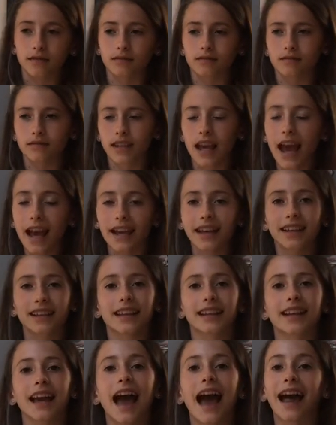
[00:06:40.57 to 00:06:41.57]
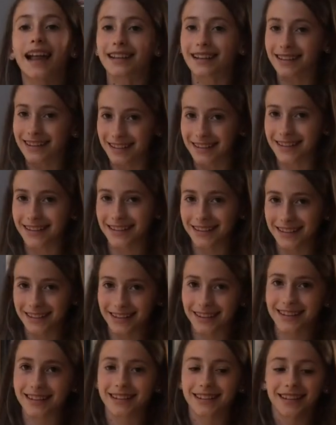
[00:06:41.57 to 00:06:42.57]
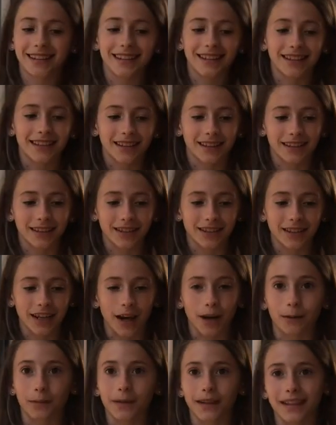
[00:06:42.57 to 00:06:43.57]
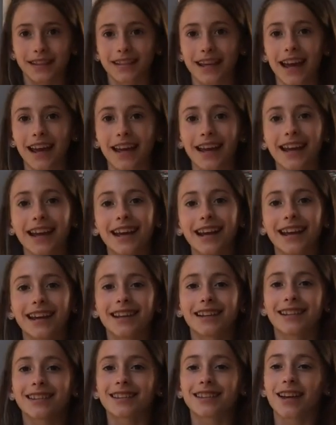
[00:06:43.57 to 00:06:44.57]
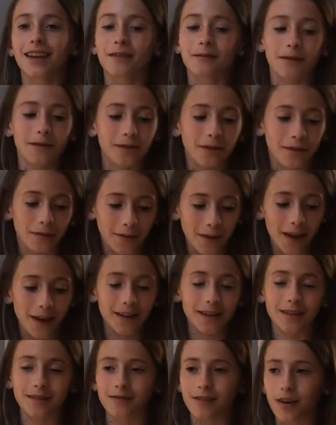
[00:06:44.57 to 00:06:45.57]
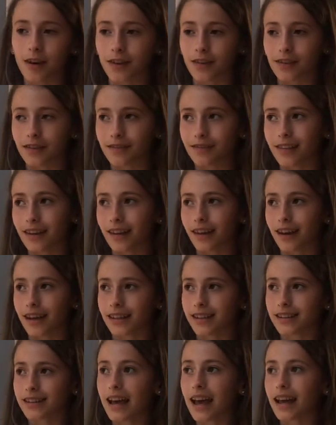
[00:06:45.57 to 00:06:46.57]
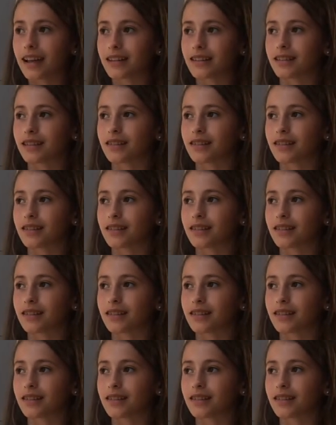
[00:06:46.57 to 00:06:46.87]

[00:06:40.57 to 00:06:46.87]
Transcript: technicalities, shall we say. So with the first one, I said